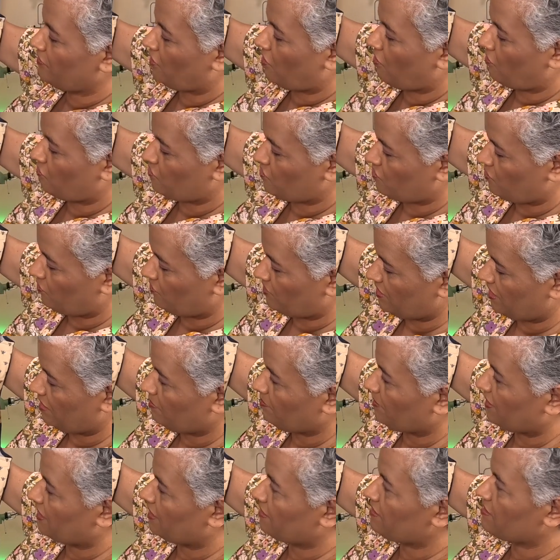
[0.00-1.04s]
Also 10
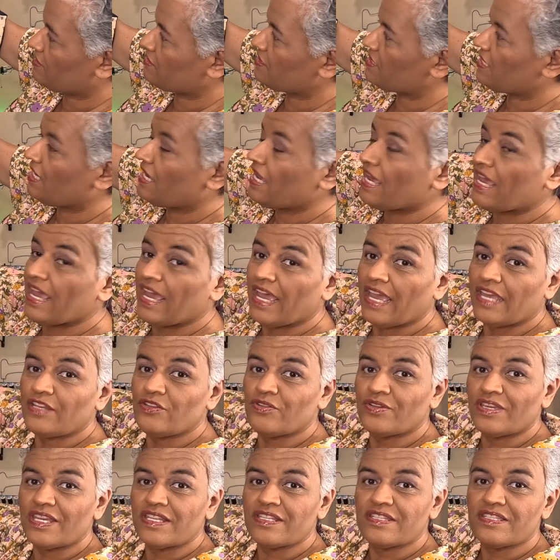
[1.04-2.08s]
buttons. And
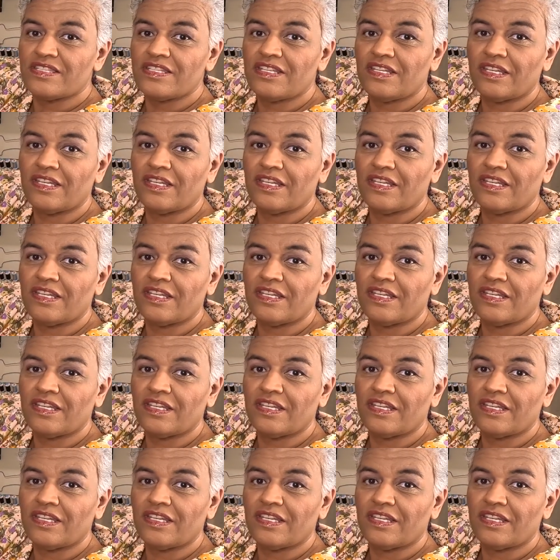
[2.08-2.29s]
you can see